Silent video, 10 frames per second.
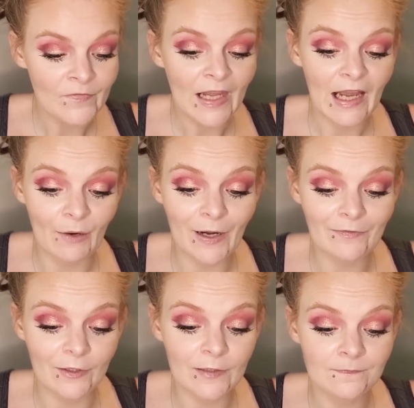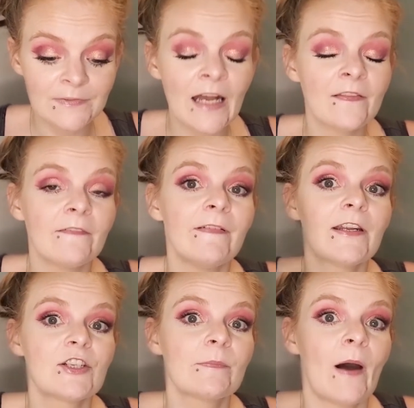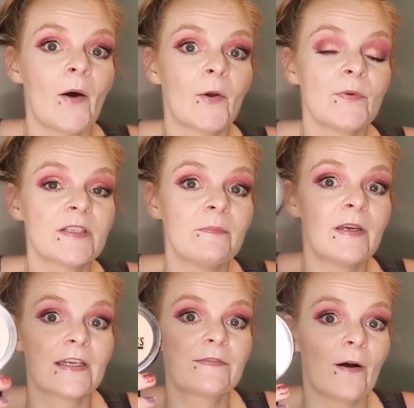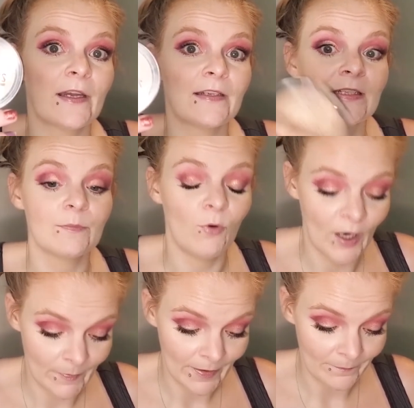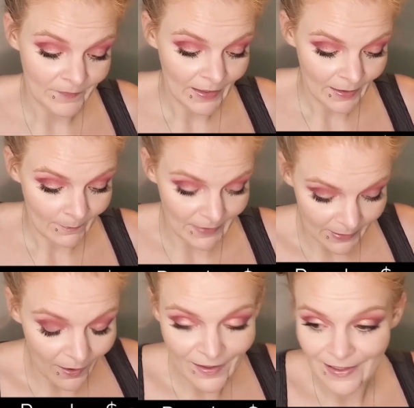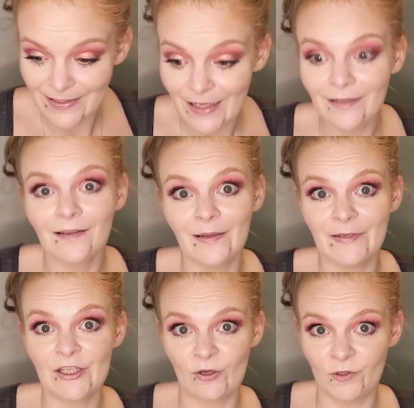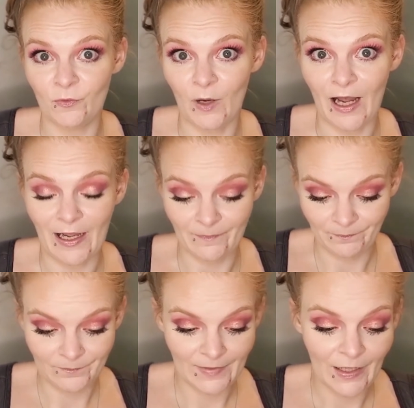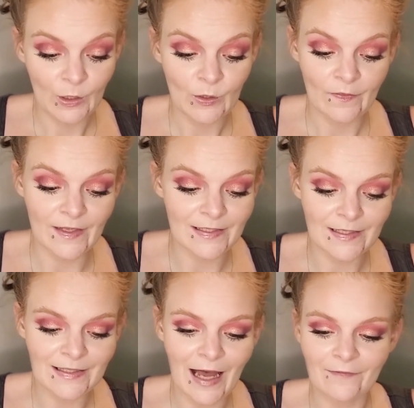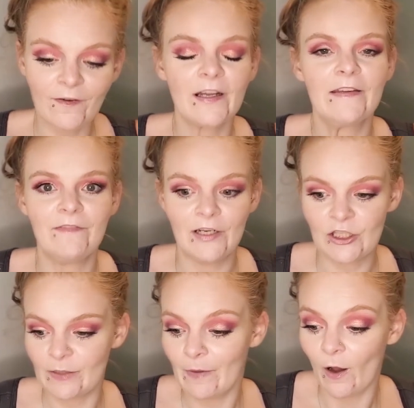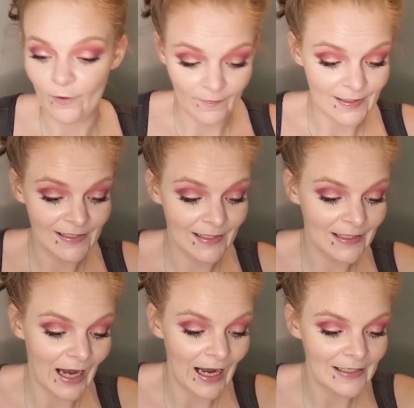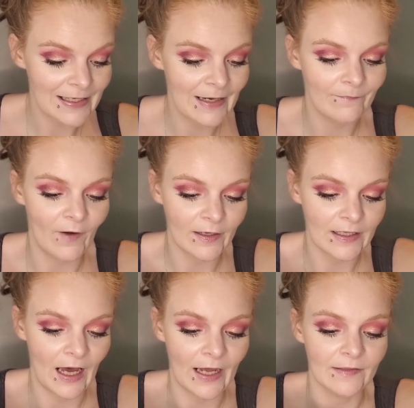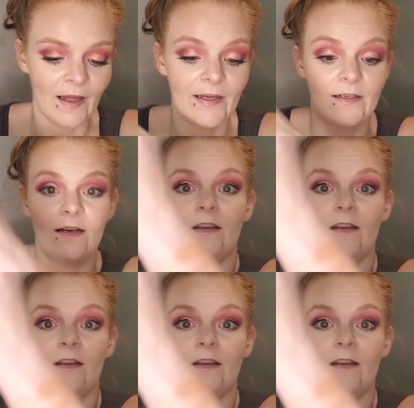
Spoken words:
However, the finishing powder was the biggest fucking disappointment, because, let me show you why. This is not fucking finishing powder. This is a goddamn fucking highlighter.